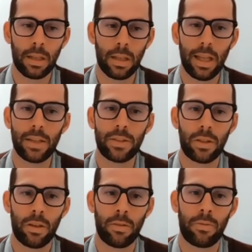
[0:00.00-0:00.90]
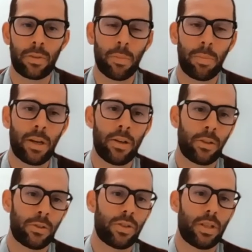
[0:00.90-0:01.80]
less of comparing
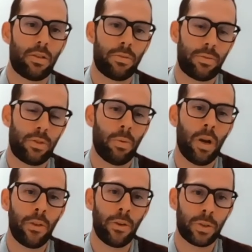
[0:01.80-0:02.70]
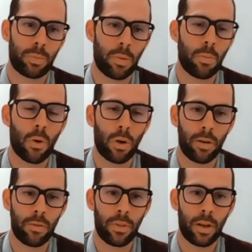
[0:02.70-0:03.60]
yourself to others, but more
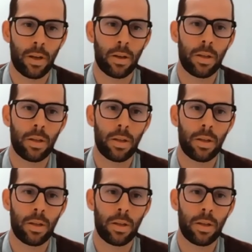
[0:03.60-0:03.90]
of the